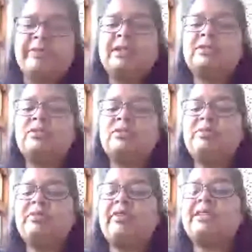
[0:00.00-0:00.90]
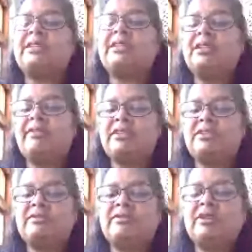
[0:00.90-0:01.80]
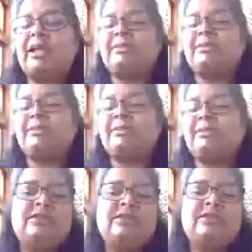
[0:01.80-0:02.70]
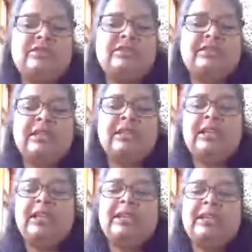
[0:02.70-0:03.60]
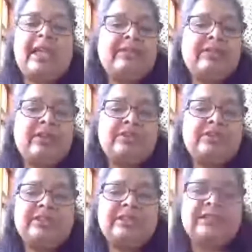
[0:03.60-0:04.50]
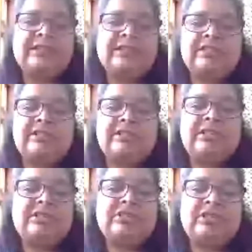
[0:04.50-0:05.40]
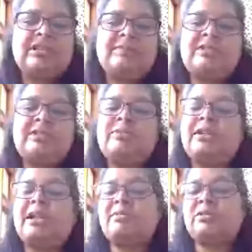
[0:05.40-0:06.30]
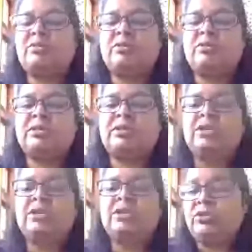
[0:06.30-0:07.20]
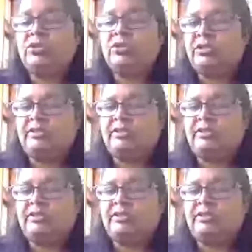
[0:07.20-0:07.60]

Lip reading: This also provides innovation for climate smart solutions in the agricultural industry, especially when it comes to water shortage.